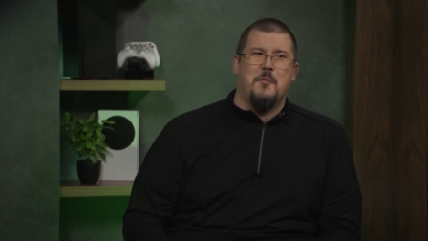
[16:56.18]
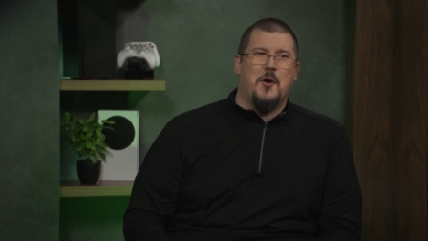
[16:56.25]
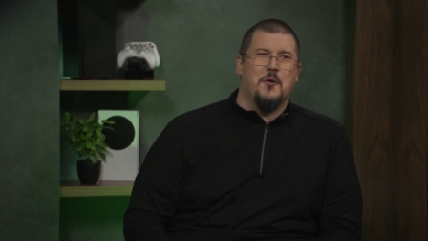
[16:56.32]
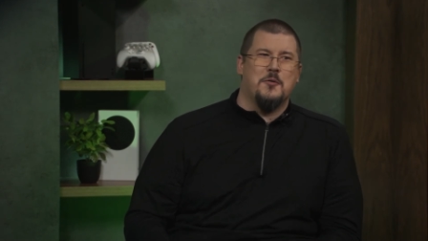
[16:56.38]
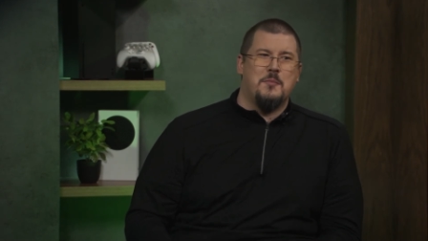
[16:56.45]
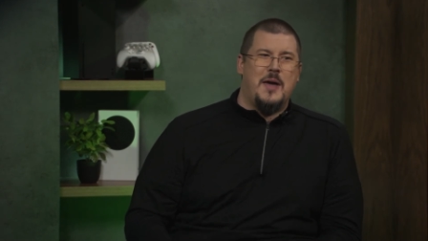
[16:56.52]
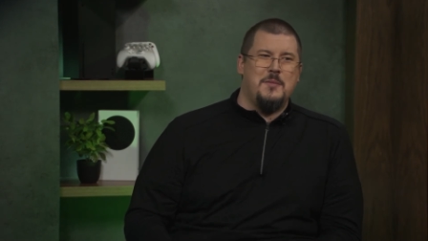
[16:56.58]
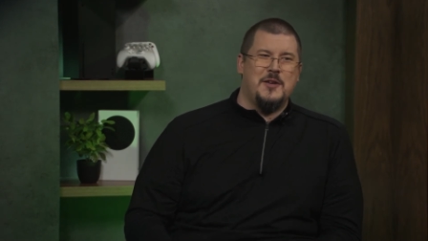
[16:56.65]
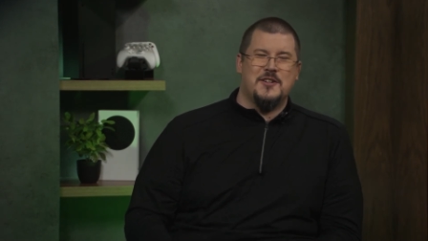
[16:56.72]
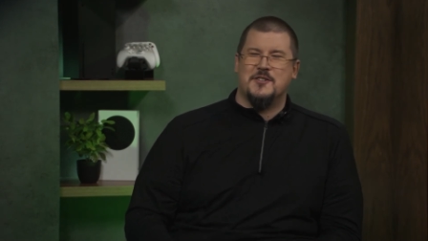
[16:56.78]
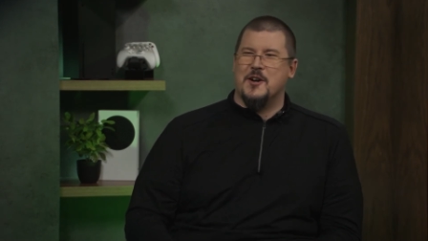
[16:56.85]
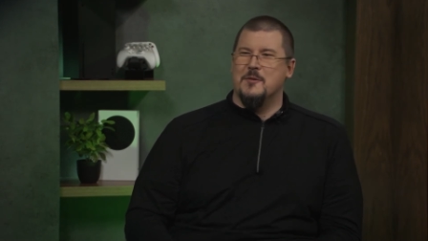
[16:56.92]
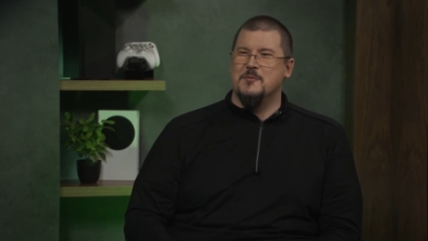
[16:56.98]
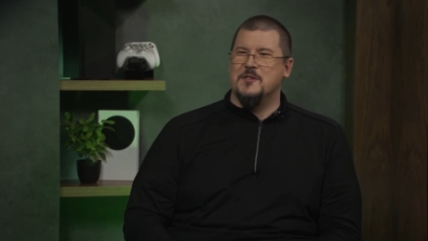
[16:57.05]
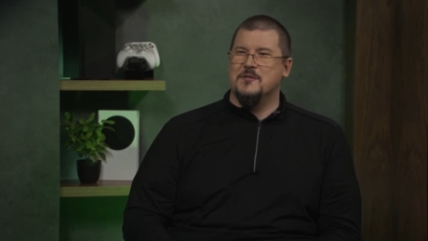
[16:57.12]
both maybe in
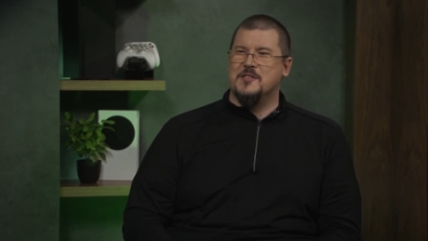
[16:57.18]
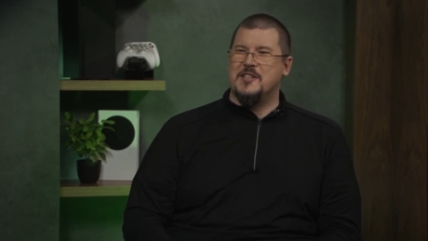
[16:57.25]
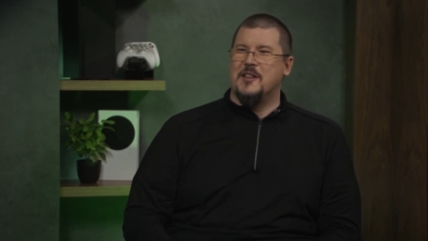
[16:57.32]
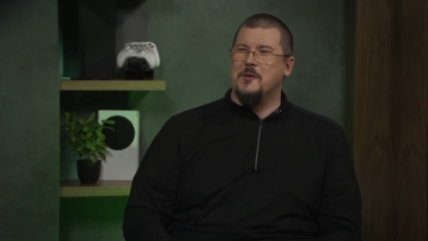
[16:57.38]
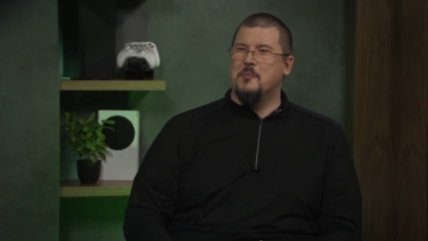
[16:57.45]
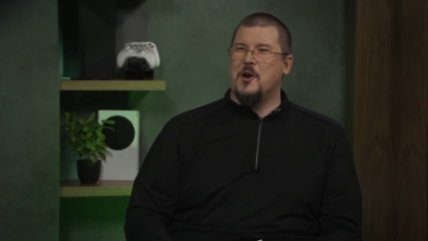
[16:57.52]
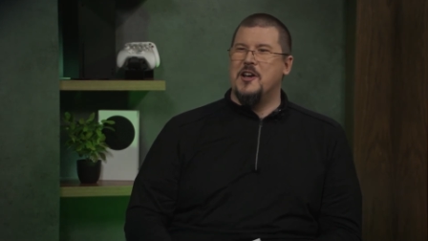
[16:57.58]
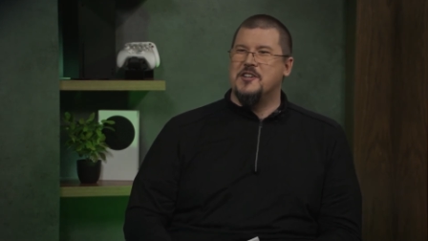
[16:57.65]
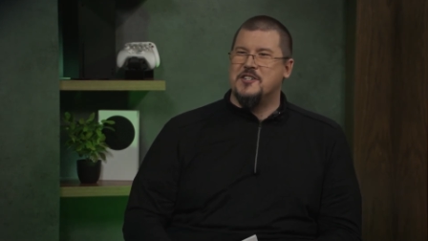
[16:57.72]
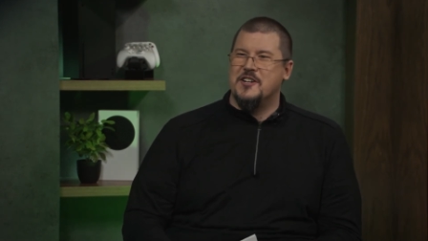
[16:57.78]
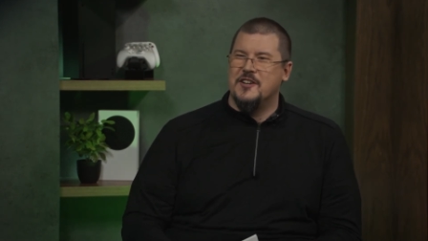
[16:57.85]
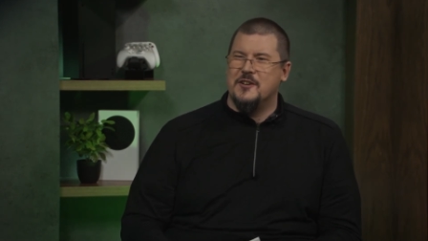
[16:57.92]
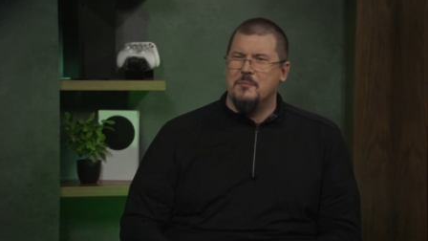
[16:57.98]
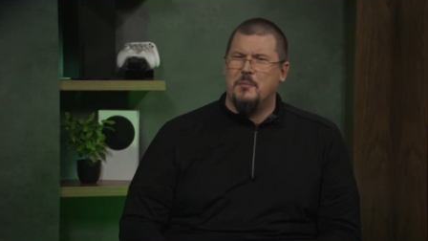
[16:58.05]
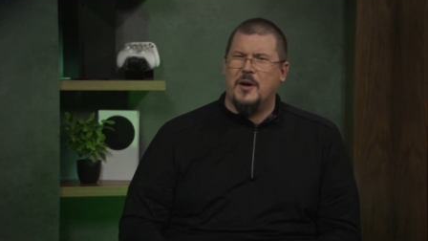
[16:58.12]
terms of
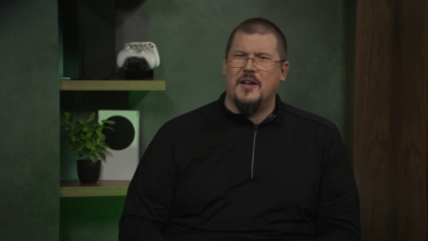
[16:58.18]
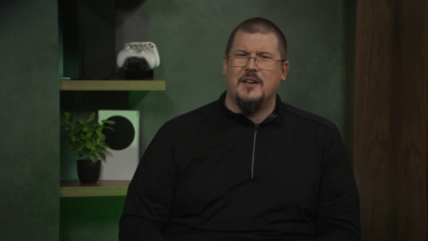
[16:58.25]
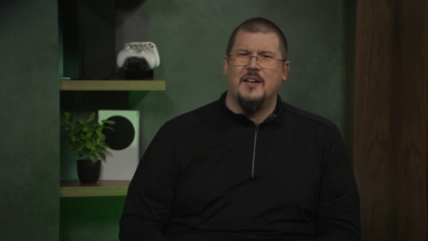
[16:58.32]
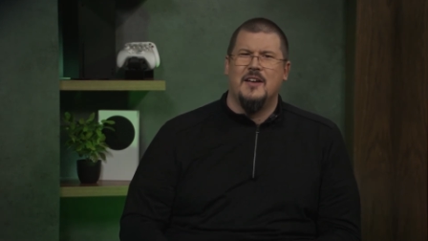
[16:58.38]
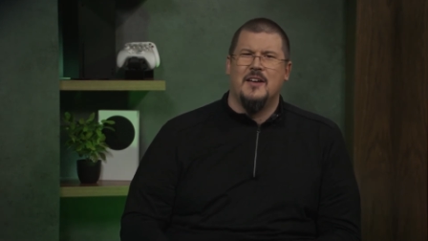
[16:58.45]
celebration, but